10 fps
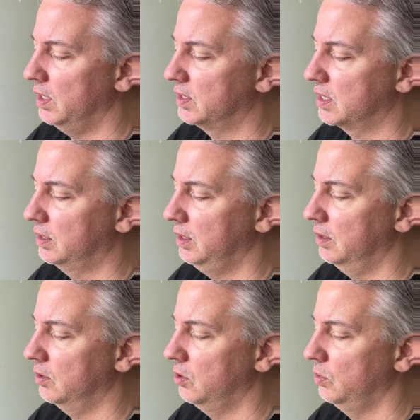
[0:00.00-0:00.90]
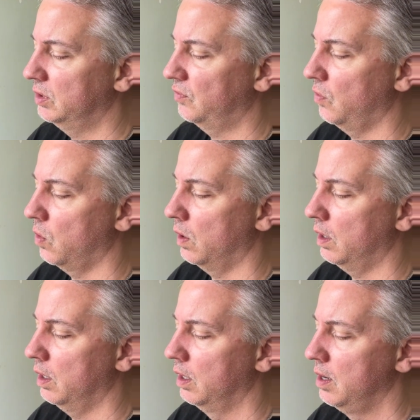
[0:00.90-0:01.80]
it's clear who it's
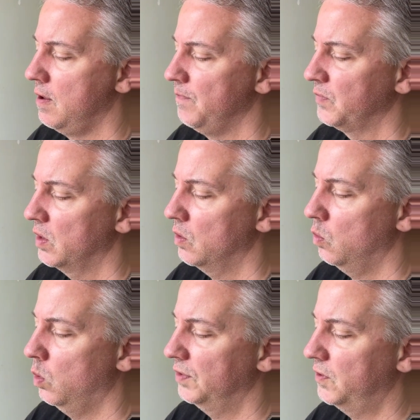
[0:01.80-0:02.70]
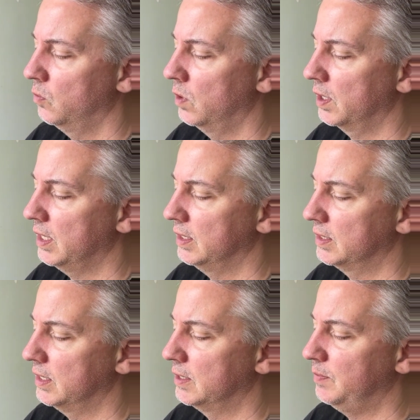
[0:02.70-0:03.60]
for, what the work is
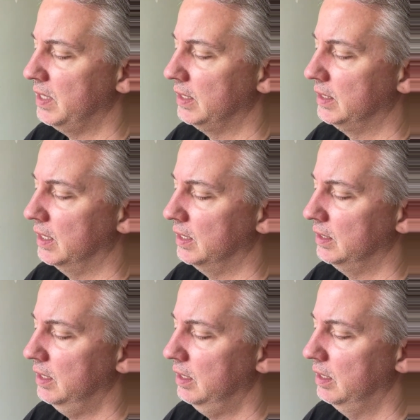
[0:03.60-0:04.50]
that's being done,